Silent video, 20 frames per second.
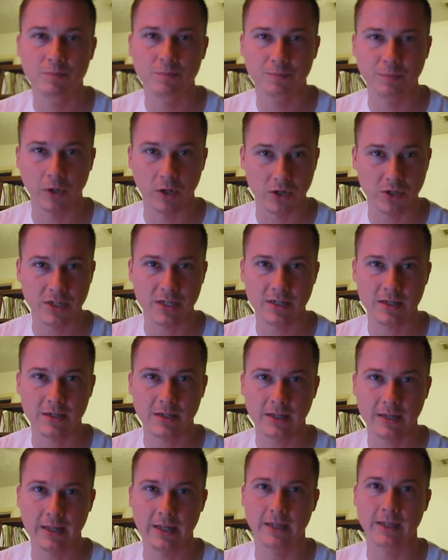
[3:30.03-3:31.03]
person
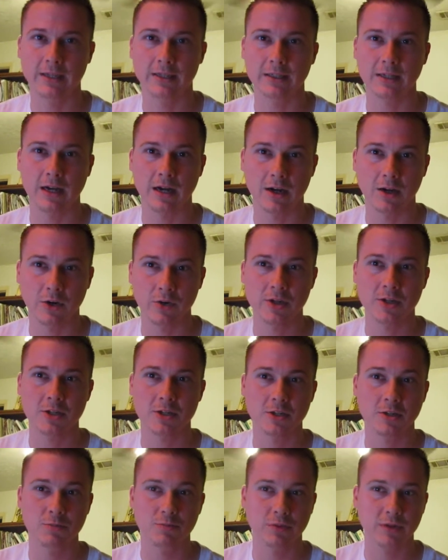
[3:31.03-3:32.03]
in
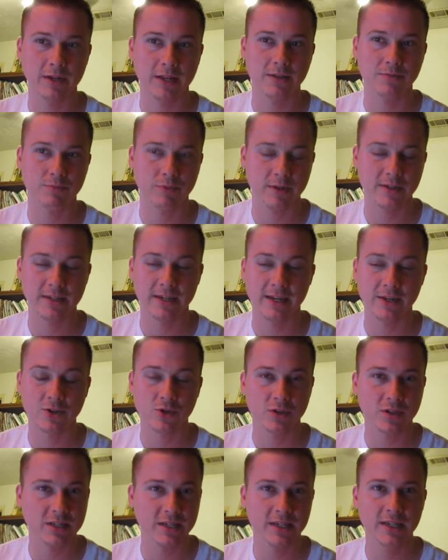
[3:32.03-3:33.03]
Congress's presidential
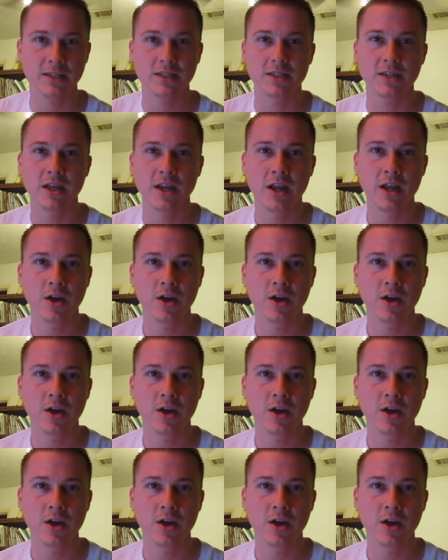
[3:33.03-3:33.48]
seats